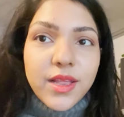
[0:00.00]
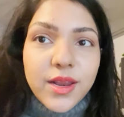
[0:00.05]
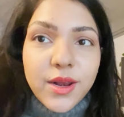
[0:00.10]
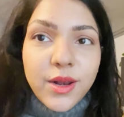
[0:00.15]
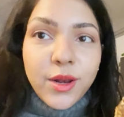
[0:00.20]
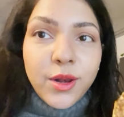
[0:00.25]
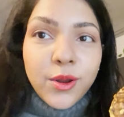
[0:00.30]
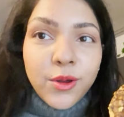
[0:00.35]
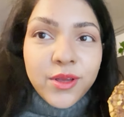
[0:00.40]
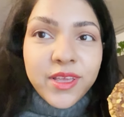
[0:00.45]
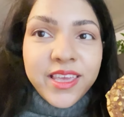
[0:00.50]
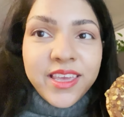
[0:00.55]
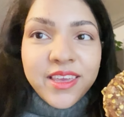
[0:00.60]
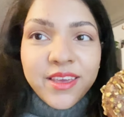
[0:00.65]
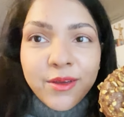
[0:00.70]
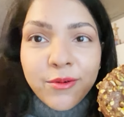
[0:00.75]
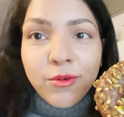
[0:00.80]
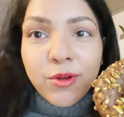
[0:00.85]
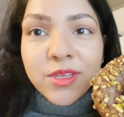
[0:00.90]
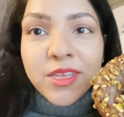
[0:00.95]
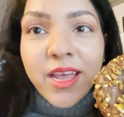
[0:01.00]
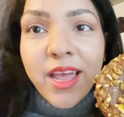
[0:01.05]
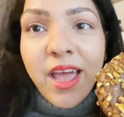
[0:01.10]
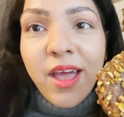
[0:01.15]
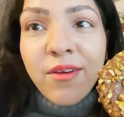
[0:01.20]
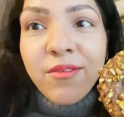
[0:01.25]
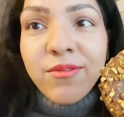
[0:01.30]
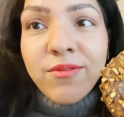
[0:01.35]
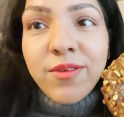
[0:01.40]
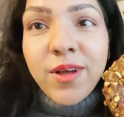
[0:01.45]
Look here what I
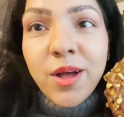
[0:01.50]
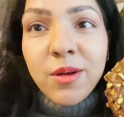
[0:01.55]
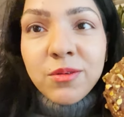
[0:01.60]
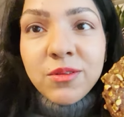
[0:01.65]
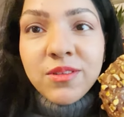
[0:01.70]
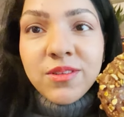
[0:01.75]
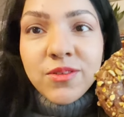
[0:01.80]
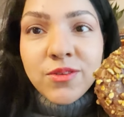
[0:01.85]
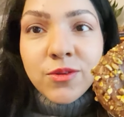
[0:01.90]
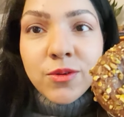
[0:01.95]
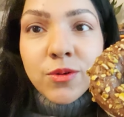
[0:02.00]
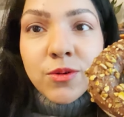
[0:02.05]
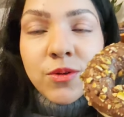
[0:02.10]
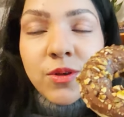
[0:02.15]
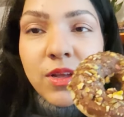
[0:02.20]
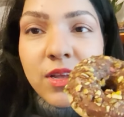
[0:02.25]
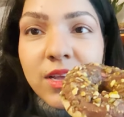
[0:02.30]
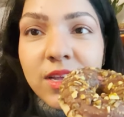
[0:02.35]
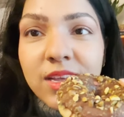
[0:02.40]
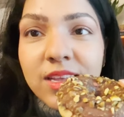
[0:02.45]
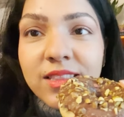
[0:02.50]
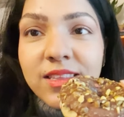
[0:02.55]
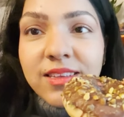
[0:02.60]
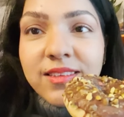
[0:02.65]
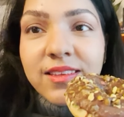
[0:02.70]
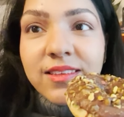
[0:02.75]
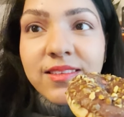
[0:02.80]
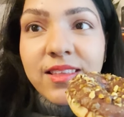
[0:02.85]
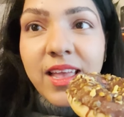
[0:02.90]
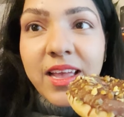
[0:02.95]
have found. So
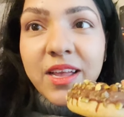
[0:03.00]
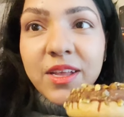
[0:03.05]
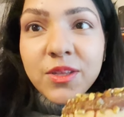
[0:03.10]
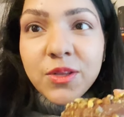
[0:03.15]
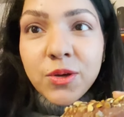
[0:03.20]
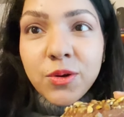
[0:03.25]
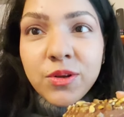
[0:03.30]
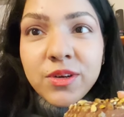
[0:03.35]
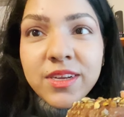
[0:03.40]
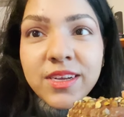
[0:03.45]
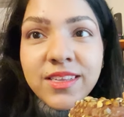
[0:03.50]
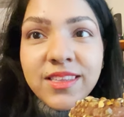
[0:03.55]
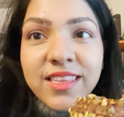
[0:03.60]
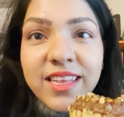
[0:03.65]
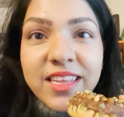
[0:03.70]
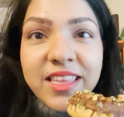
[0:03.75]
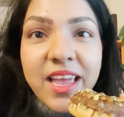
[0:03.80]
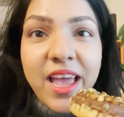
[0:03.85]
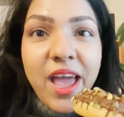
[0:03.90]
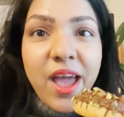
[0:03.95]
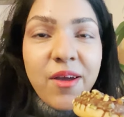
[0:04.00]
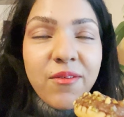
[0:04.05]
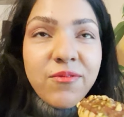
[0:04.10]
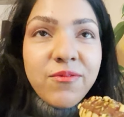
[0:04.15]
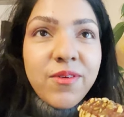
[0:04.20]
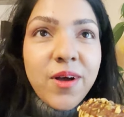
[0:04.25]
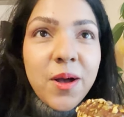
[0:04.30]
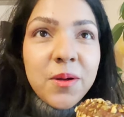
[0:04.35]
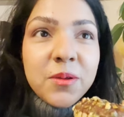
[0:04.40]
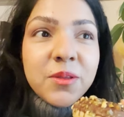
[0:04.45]
this is like a donut that I have
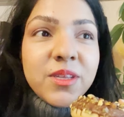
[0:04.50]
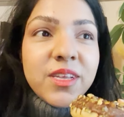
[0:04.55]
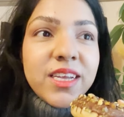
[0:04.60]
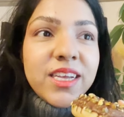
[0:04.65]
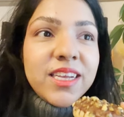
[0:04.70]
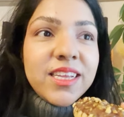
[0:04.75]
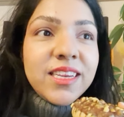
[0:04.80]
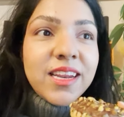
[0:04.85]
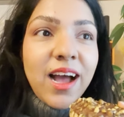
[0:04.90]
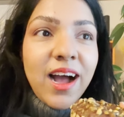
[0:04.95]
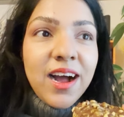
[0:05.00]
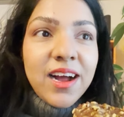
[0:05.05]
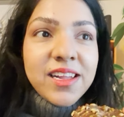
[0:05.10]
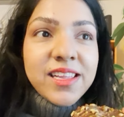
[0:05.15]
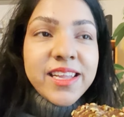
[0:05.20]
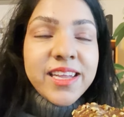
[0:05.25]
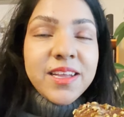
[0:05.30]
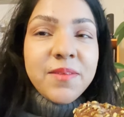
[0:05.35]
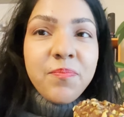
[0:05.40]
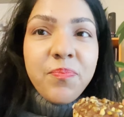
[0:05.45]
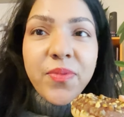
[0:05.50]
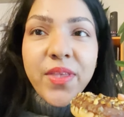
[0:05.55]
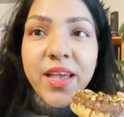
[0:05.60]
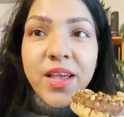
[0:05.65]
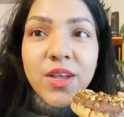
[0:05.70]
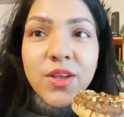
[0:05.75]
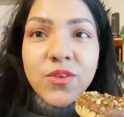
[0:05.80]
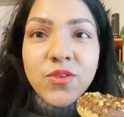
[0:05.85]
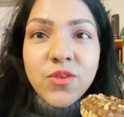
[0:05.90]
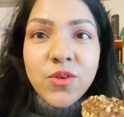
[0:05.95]
found in Aldi.
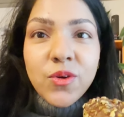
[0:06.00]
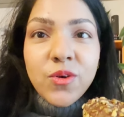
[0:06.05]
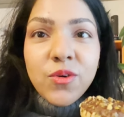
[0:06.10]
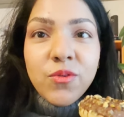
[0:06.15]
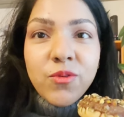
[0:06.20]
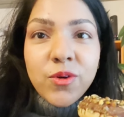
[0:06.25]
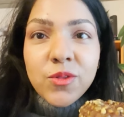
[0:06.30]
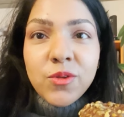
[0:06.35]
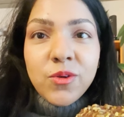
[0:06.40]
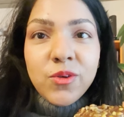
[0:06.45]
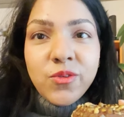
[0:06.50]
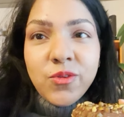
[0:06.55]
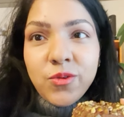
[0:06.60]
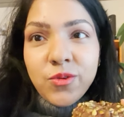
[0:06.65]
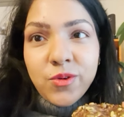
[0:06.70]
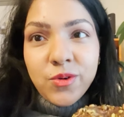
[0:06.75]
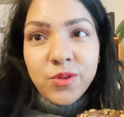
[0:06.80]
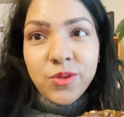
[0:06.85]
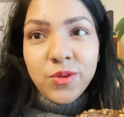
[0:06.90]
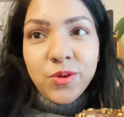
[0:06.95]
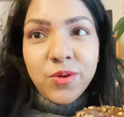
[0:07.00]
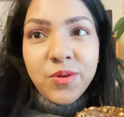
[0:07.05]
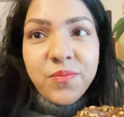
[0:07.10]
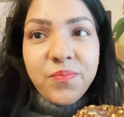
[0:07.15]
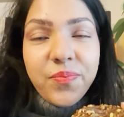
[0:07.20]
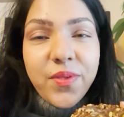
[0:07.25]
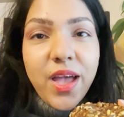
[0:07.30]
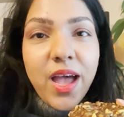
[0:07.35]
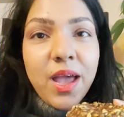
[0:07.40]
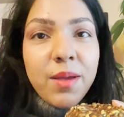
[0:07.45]
So for those who don't
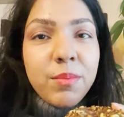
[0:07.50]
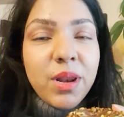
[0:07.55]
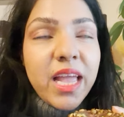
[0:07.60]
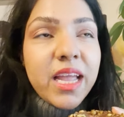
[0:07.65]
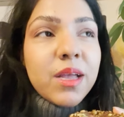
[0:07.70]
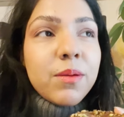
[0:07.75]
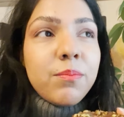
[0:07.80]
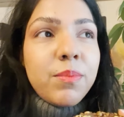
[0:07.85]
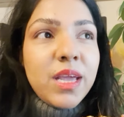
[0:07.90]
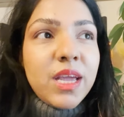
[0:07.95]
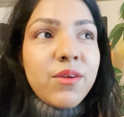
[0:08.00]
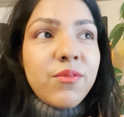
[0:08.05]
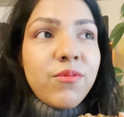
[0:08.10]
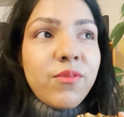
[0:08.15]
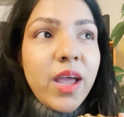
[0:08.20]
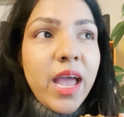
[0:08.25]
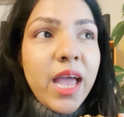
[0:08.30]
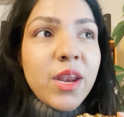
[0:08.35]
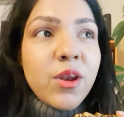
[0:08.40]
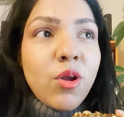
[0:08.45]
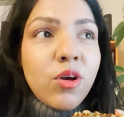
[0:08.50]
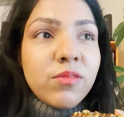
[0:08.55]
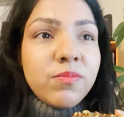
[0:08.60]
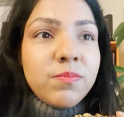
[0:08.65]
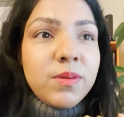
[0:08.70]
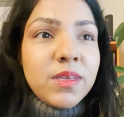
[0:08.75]
know, I'm like a big fan of